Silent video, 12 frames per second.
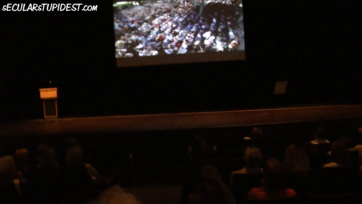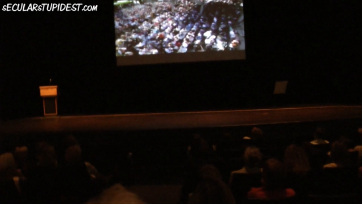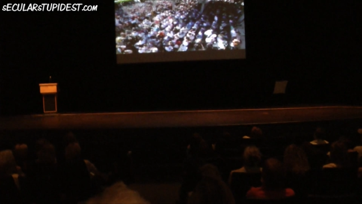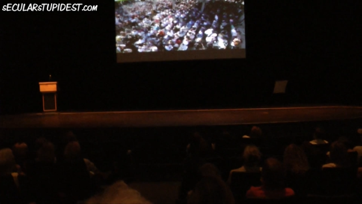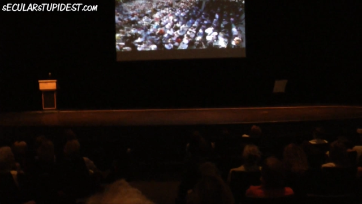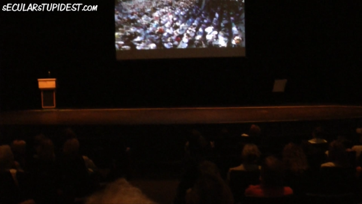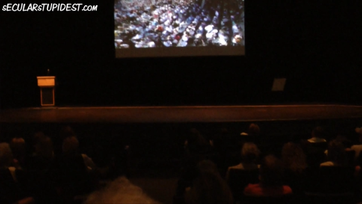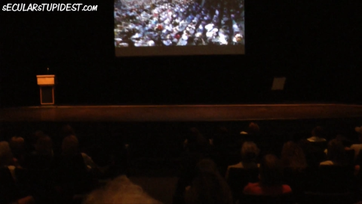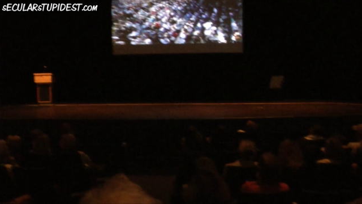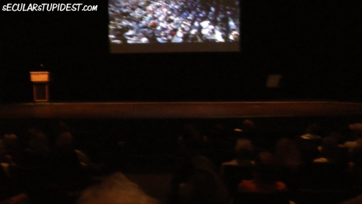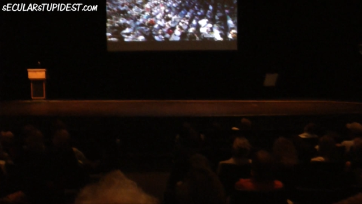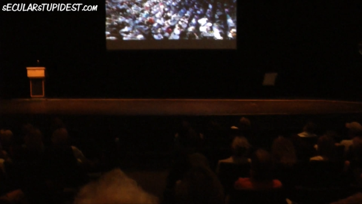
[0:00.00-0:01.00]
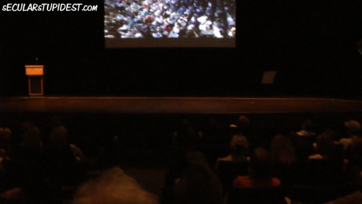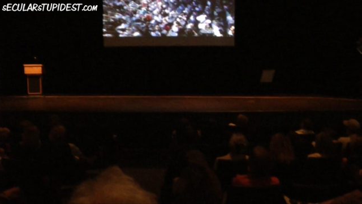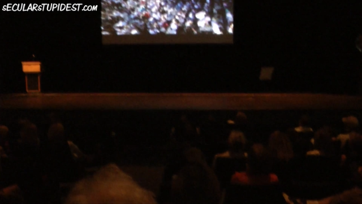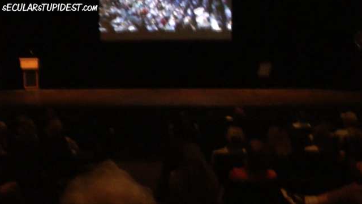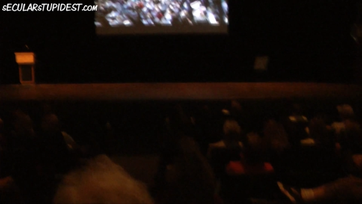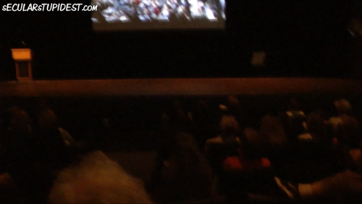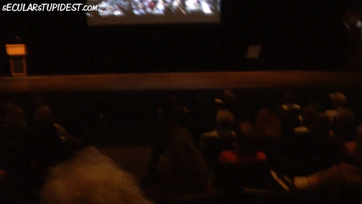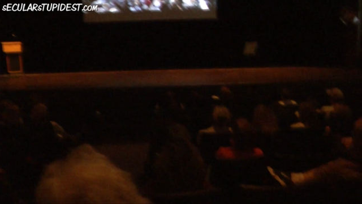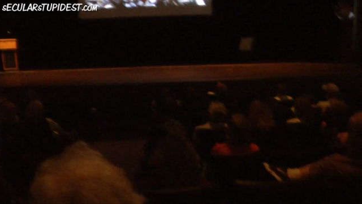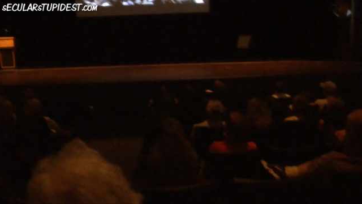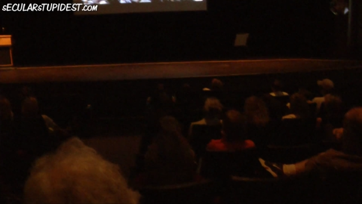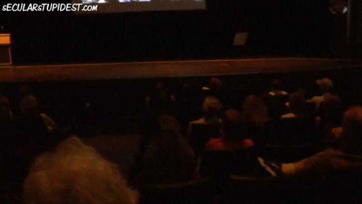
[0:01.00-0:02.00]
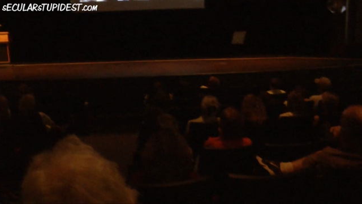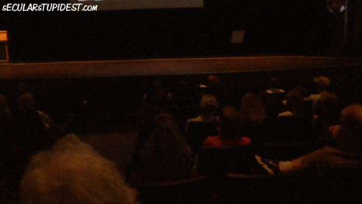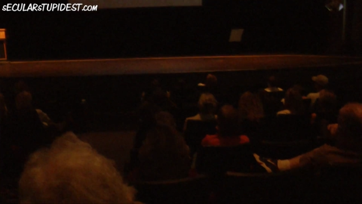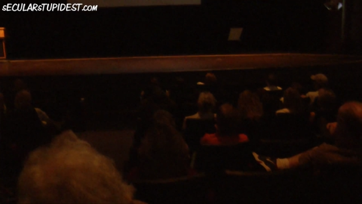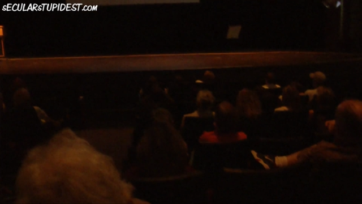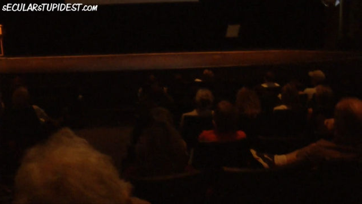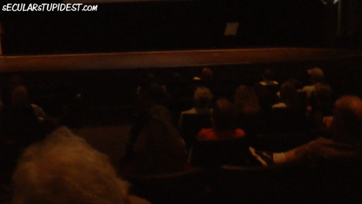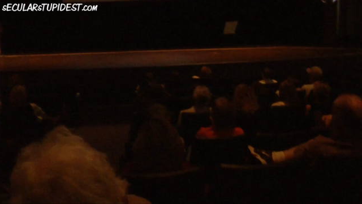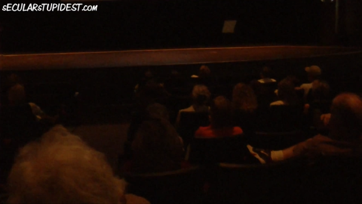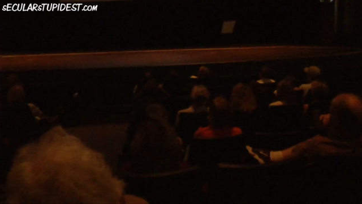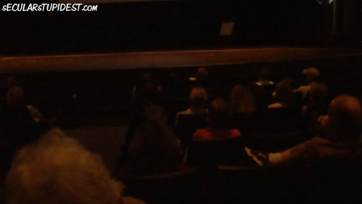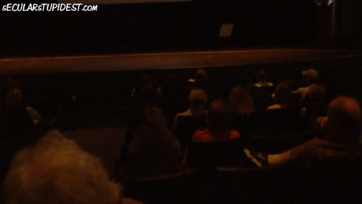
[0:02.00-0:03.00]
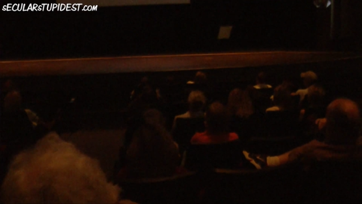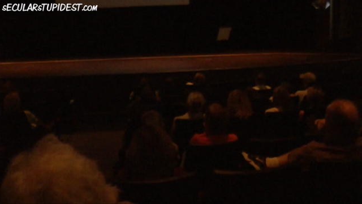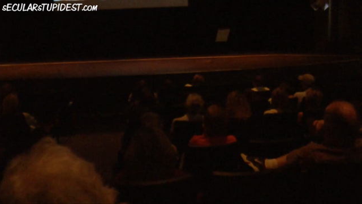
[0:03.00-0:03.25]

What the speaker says: Nobody's mouth can be seen.